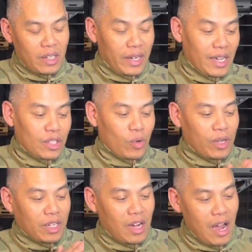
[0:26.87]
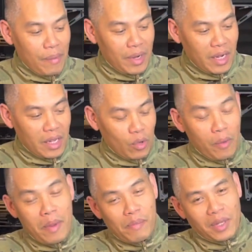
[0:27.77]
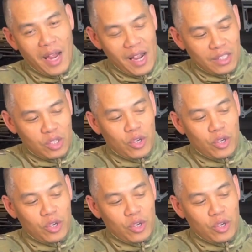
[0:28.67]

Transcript: I guess, or commenting or replying to